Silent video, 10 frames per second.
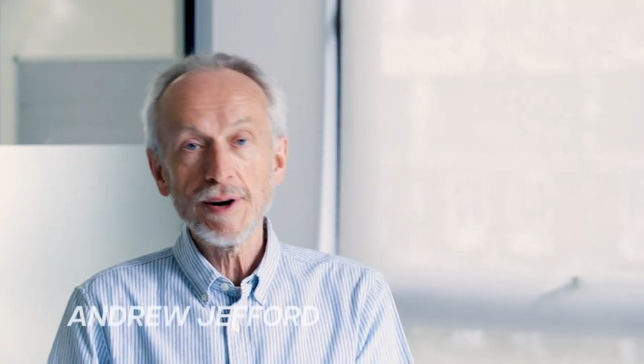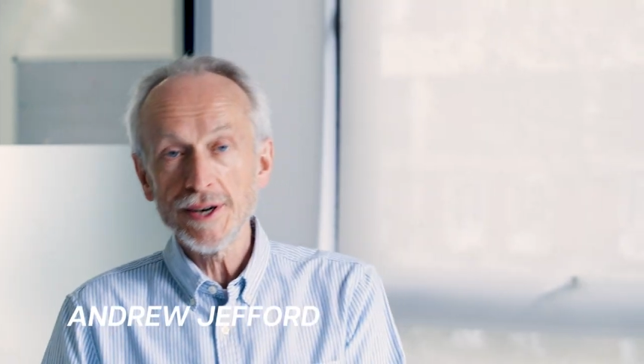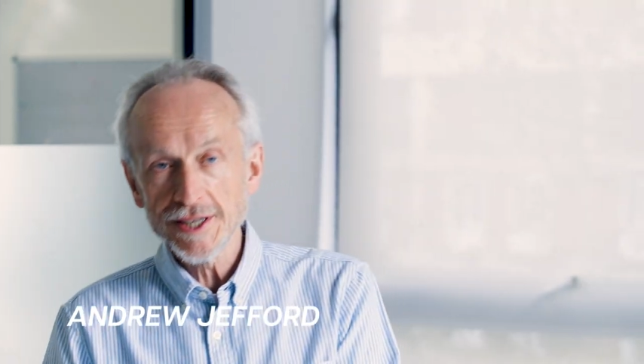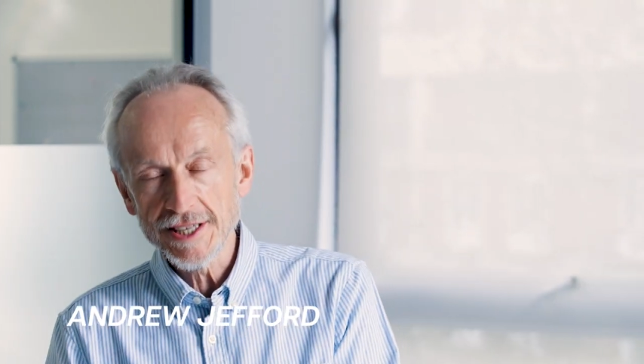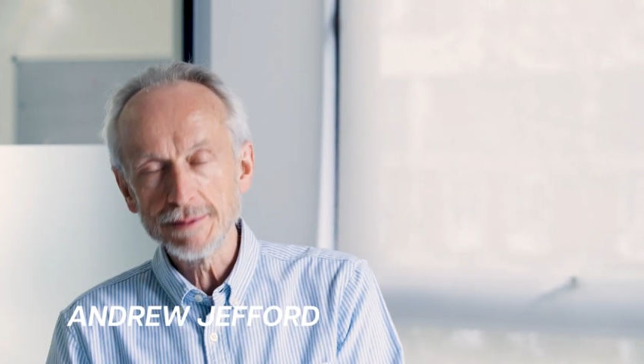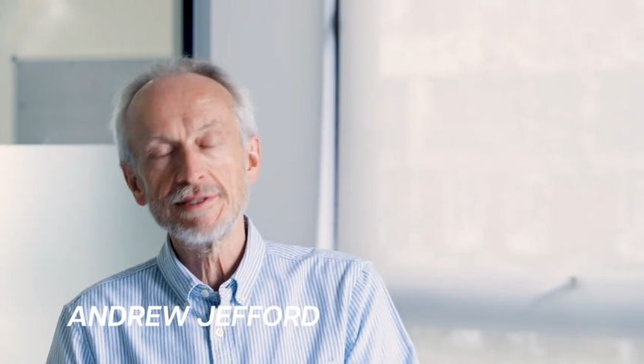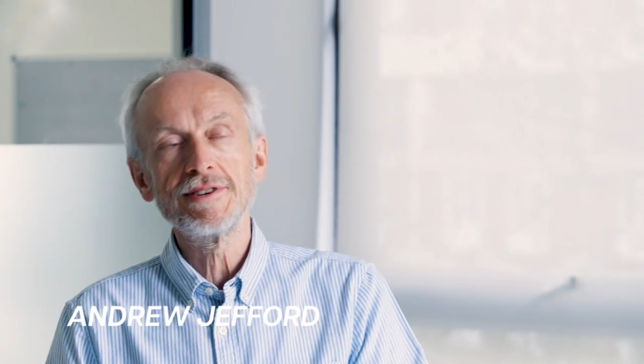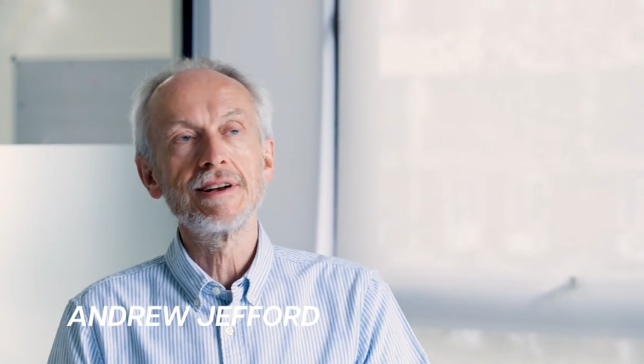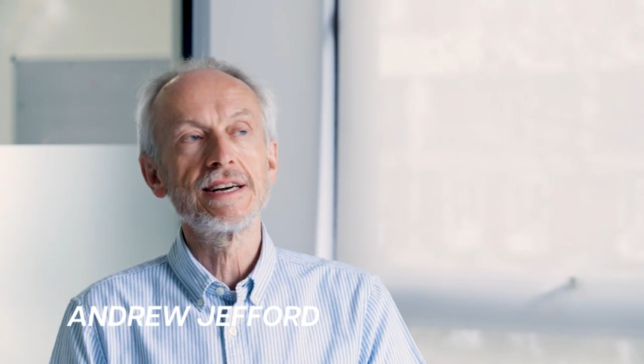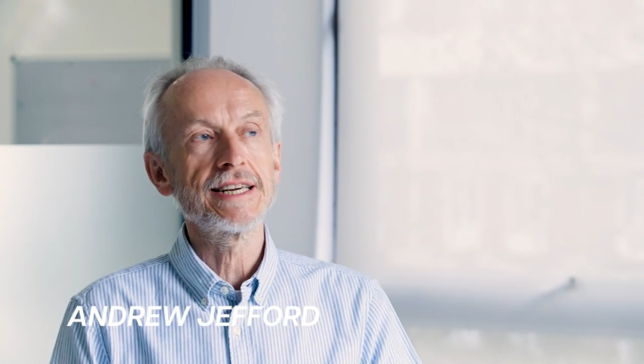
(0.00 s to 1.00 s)
parsed them, if
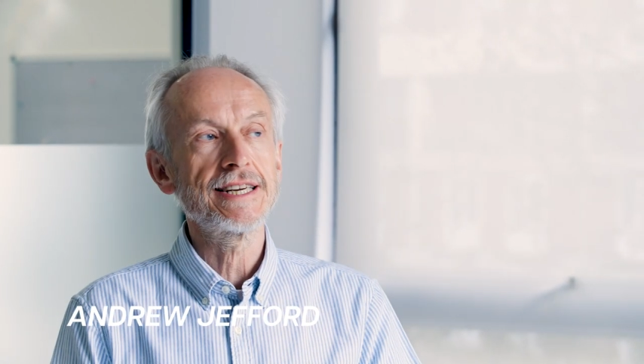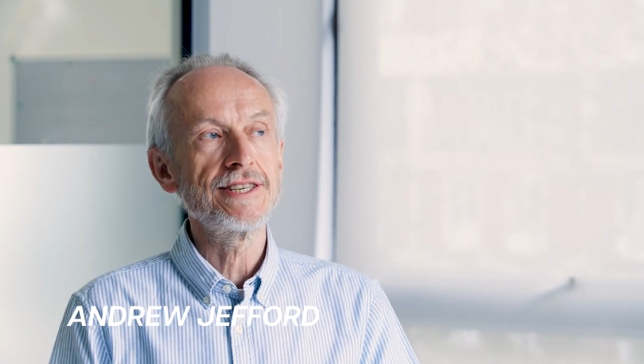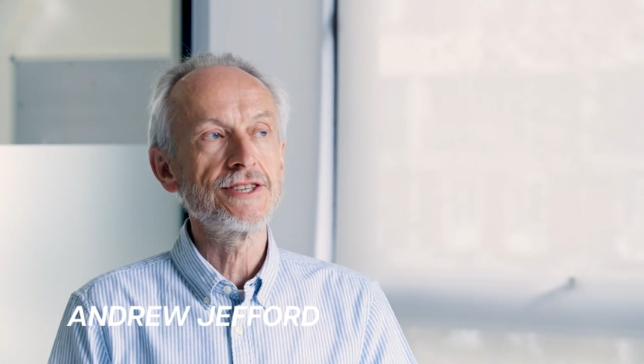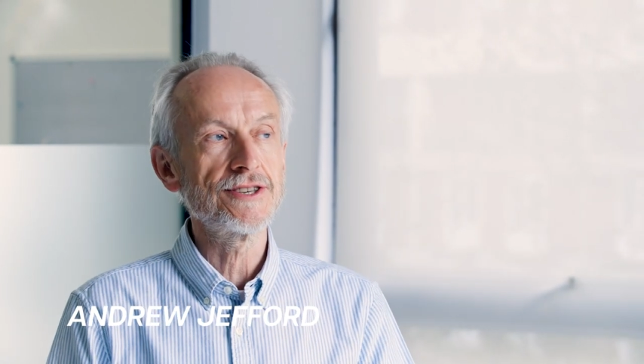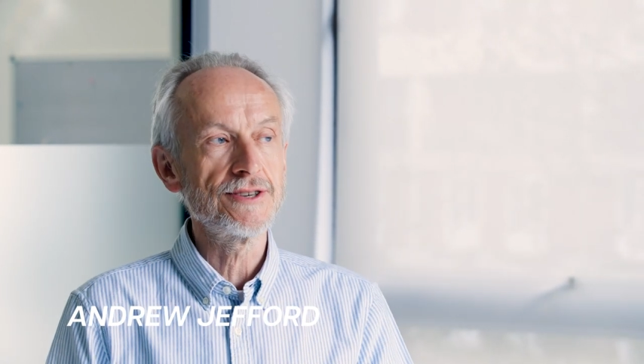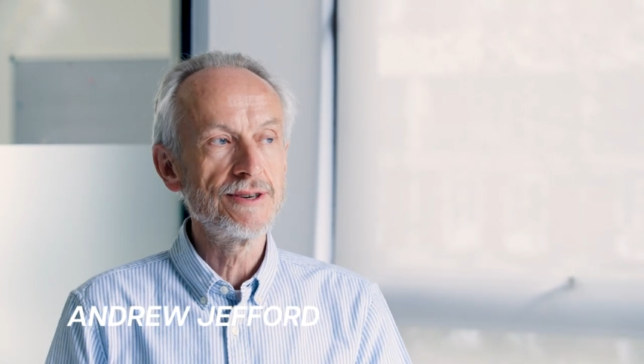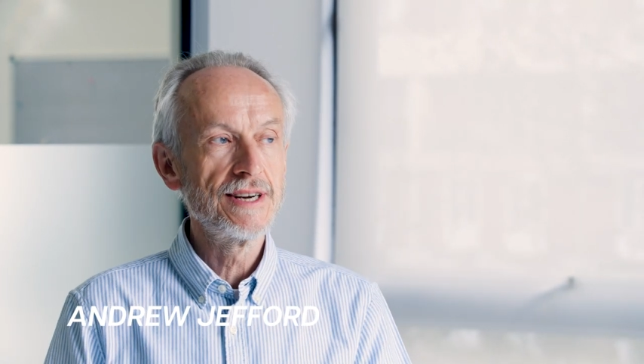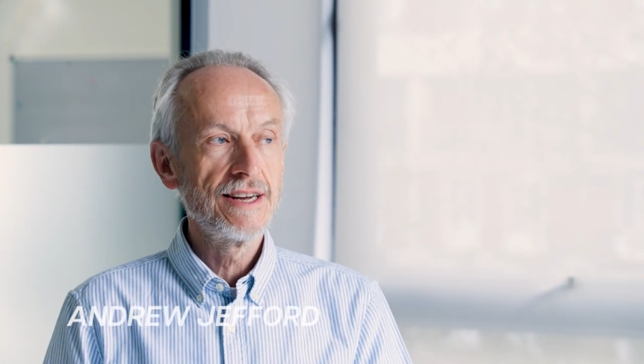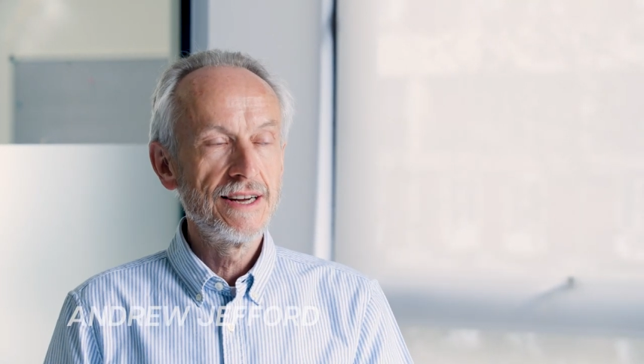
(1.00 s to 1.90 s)
you like, into